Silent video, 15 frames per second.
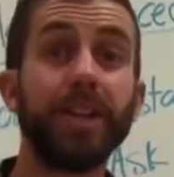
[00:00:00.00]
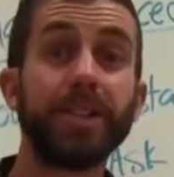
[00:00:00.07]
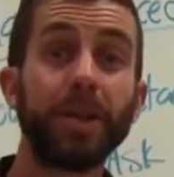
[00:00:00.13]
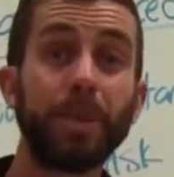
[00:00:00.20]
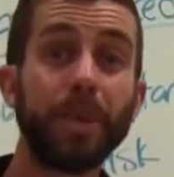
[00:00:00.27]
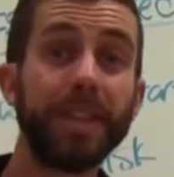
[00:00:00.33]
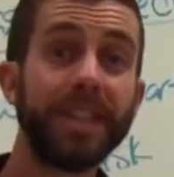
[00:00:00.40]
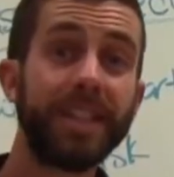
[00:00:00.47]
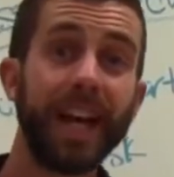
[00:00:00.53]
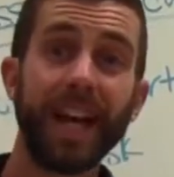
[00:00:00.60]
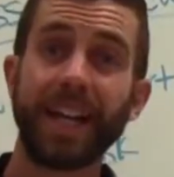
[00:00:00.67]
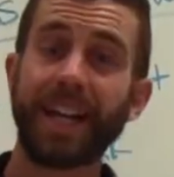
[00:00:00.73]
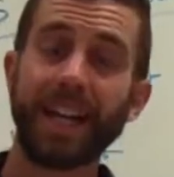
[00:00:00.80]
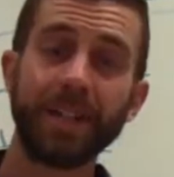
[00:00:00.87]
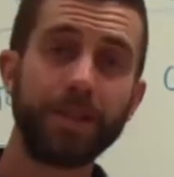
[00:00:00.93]
So please, yeah,
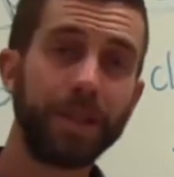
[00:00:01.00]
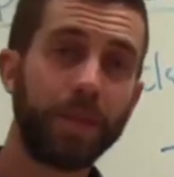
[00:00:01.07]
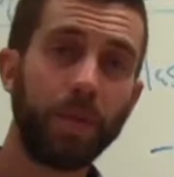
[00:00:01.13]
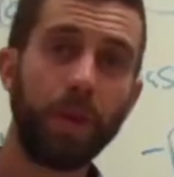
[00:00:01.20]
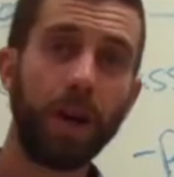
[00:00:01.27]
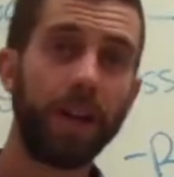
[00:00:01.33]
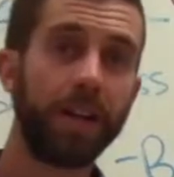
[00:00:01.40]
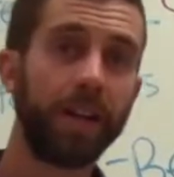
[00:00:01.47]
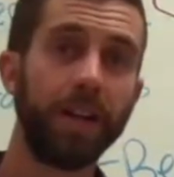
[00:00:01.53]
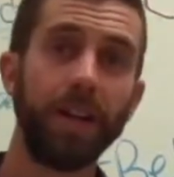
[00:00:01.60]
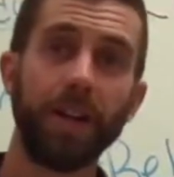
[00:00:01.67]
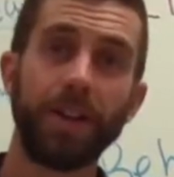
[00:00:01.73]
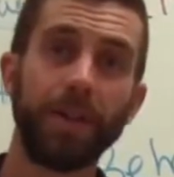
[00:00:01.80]
get a drink of water.